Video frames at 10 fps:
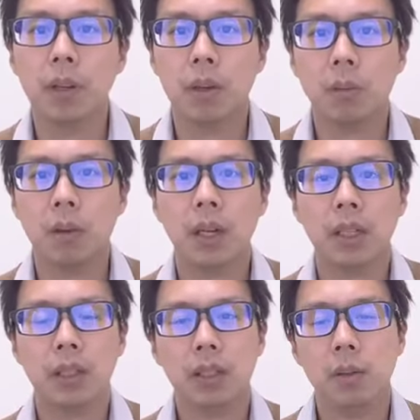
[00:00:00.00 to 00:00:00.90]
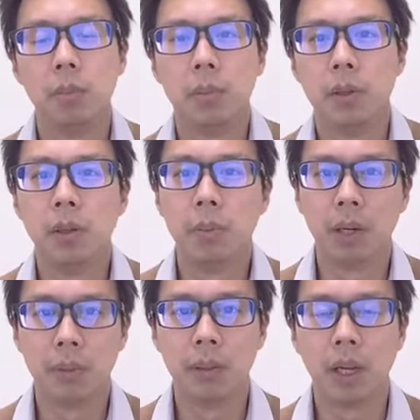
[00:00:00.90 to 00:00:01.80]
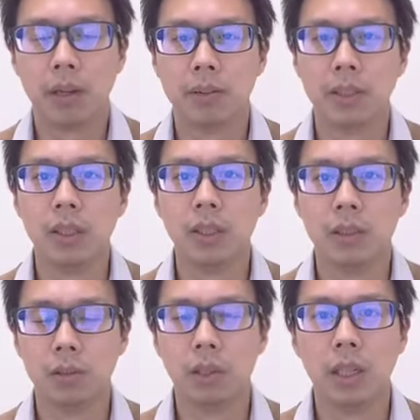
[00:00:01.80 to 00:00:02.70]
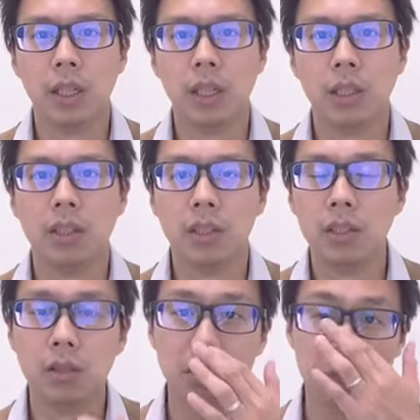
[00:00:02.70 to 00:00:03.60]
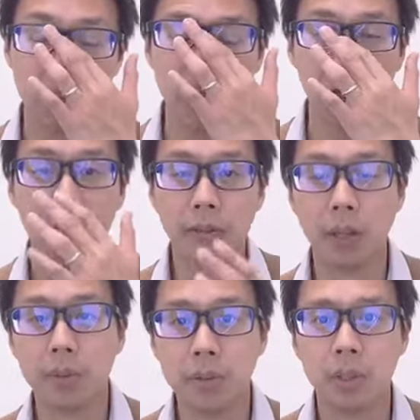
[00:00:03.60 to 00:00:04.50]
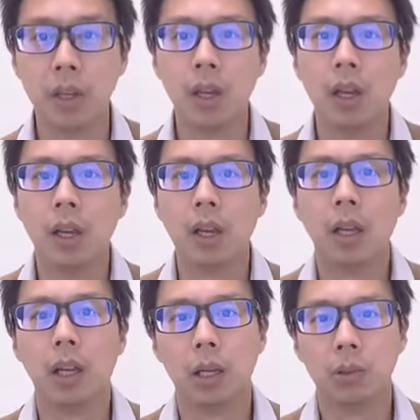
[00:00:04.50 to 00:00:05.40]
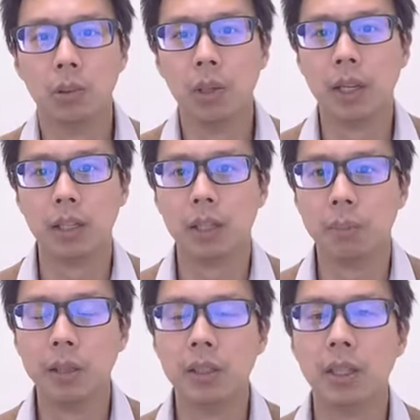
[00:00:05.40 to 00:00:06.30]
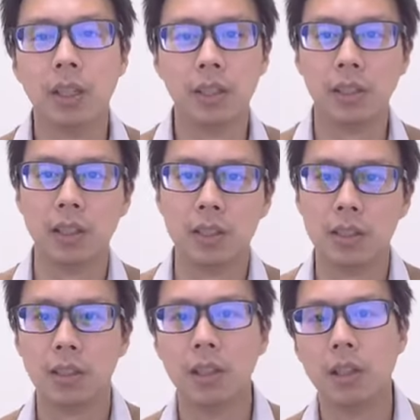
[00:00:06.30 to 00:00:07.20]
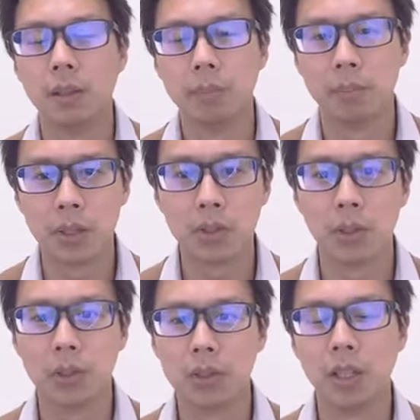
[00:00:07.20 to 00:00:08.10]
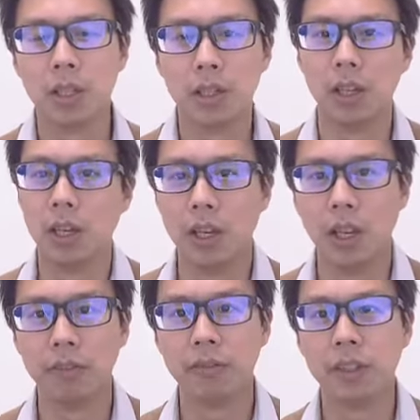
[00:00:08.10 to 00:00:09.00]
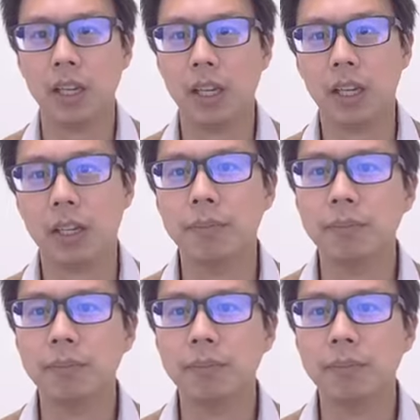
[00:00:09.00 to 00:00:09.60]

One, you probably have seen already in the news, Michael Phelps, who had cupping done on his muscles, and it left a